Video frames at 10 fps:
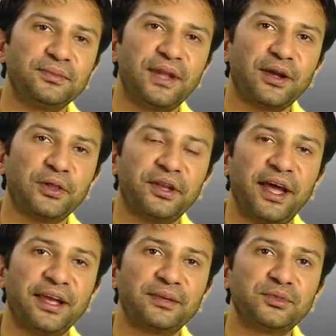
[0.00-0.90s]
like all the
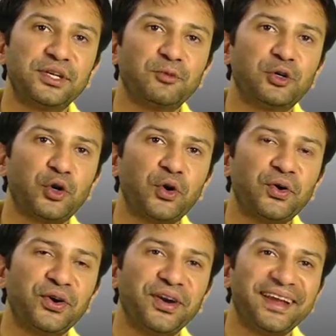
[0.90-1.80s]
diagrams she would draw,
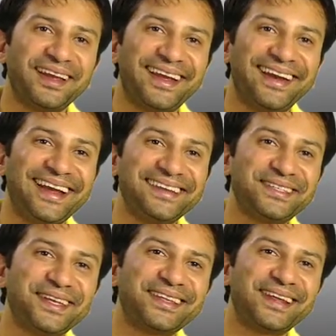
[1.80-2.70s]
and I
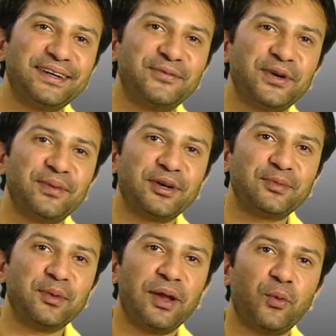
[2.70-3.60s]
just take the credit for it, because
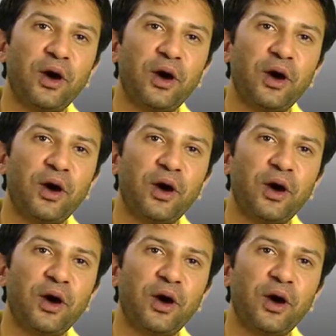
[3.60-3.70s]
people are like,